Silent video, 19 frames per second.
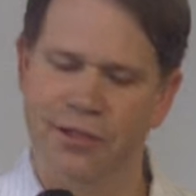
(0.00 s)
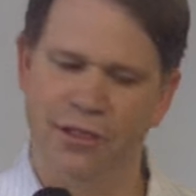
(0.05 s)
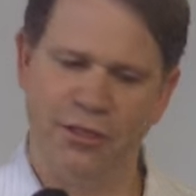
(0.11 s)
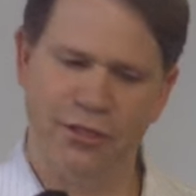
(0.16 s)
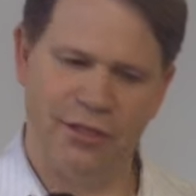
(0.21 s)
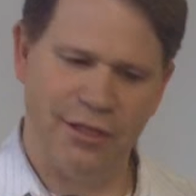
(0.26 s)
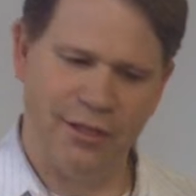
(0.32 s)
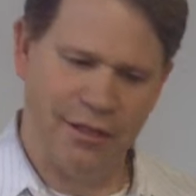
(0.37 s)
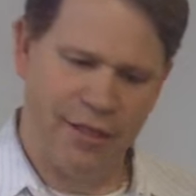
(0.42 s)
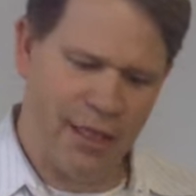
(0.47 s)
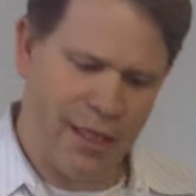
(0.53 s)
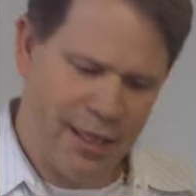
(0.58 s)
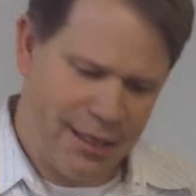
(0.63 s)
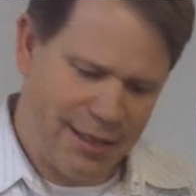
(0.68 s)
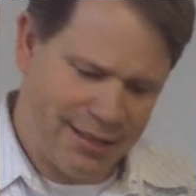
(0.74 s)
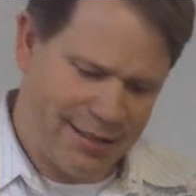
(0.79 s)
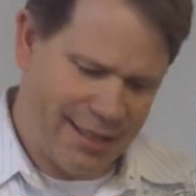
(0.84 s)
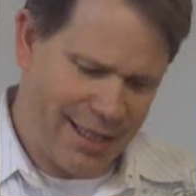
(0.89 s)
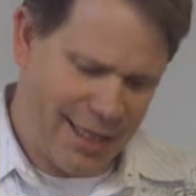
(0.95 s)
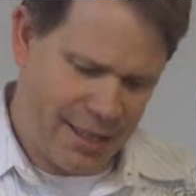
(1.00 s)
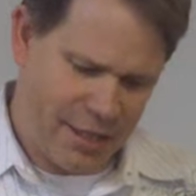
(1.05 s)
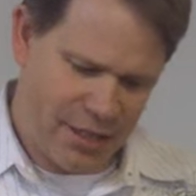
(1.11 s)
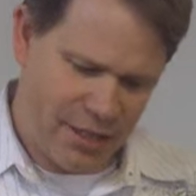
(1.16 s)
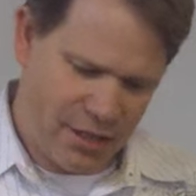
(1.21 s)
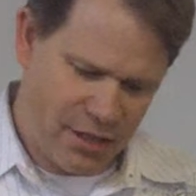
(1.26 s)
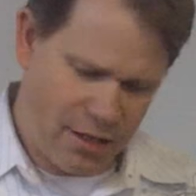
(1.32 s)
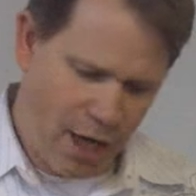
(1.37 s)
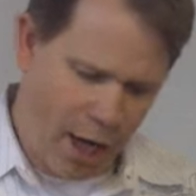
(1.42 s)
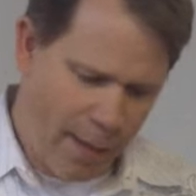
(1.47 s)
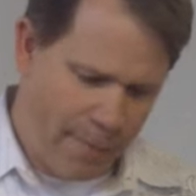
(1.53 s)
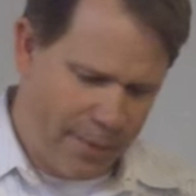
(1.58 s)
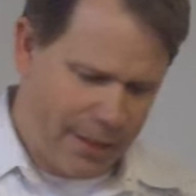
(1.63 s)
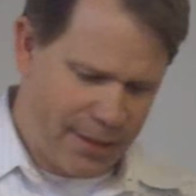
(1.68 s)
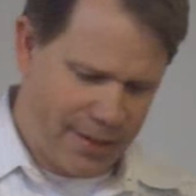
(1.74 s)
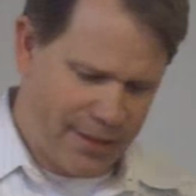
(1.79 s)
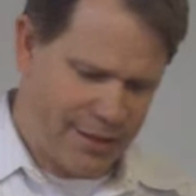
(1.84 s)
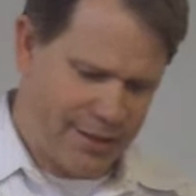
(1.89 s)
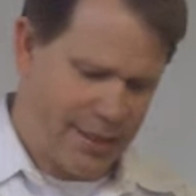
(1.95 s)
Because that
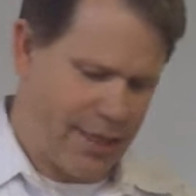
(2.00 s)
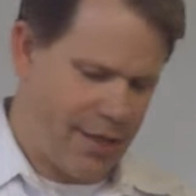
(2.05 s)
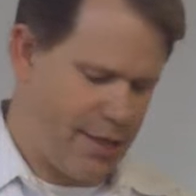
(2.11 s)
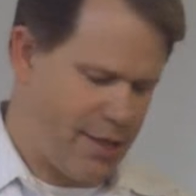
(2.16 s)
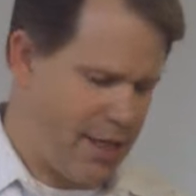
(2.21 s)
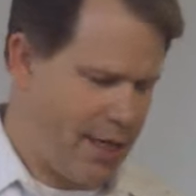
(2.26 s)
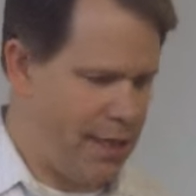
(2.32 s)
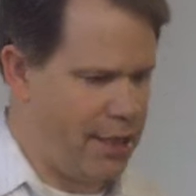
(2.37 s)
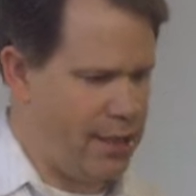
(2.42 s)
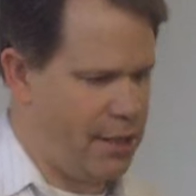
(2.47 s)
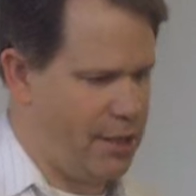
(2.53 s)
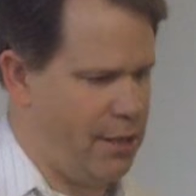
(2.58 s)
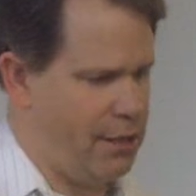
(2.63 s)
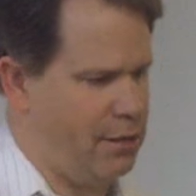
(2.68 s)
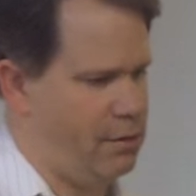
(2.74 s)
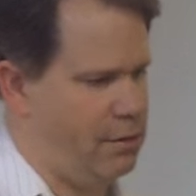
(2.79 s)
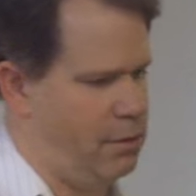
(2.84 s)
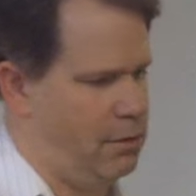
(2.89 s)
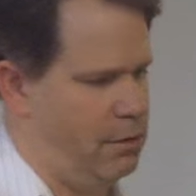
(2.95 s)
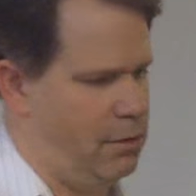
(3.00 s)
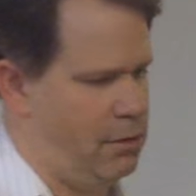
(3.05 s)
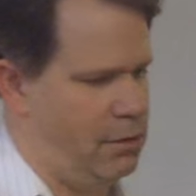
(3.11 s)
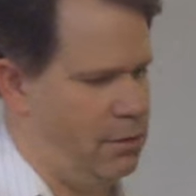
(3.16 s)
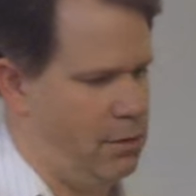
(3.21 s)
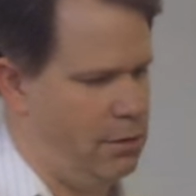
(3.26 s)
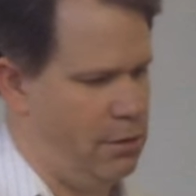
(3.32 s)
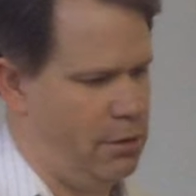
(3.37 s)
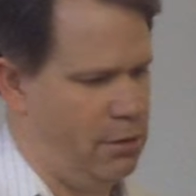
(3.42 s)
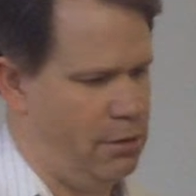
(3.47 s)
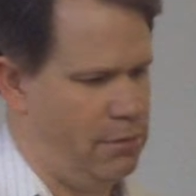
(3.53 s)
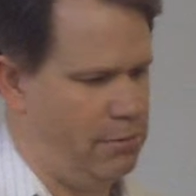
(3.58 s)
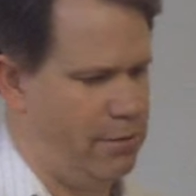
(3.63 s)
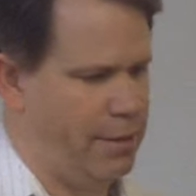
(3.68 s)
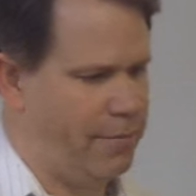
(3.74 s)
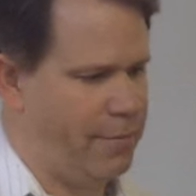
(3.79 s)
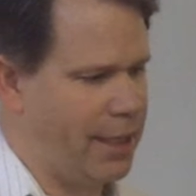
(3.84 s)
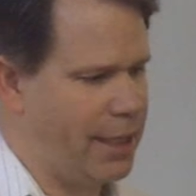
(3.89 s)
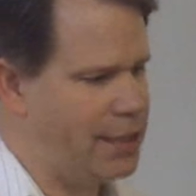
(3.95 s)
stopping to say thank you
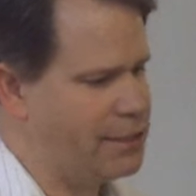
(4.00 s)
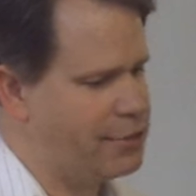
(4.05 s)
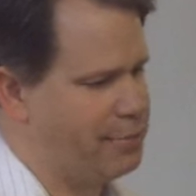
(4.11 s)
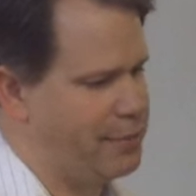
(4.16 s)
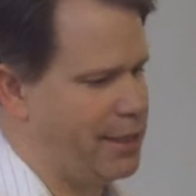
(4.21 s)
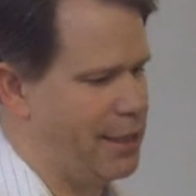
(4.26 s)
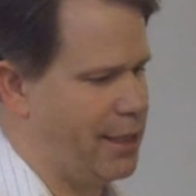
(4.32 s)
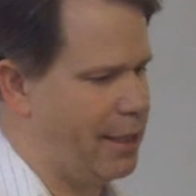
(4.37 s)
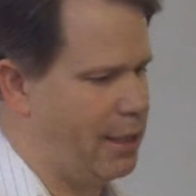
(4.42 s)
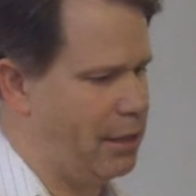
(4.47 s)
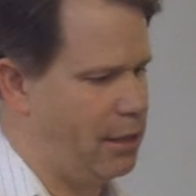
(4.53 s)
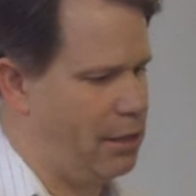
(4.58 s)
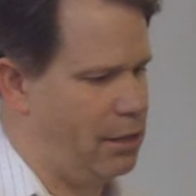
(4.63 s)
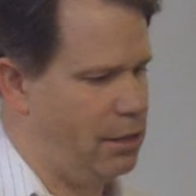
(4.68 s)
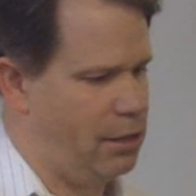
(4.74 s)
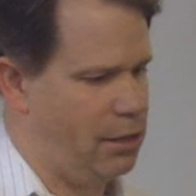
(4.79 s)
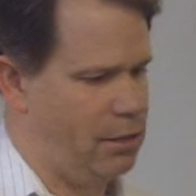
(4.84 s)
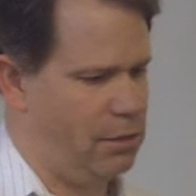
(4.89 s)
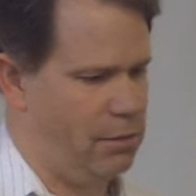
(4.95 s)
reminds me that